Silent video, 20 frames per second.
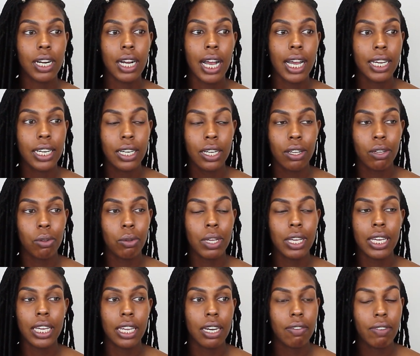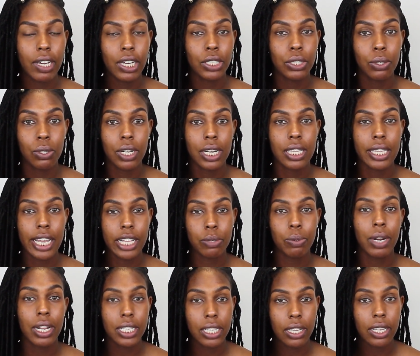I go and get a facial. Like that's what
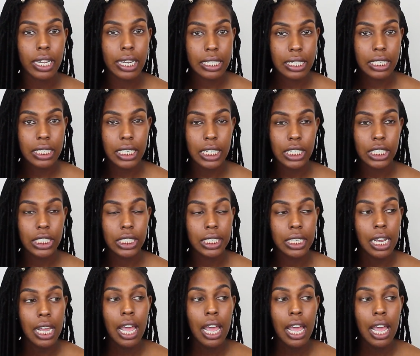I tell the esthetician.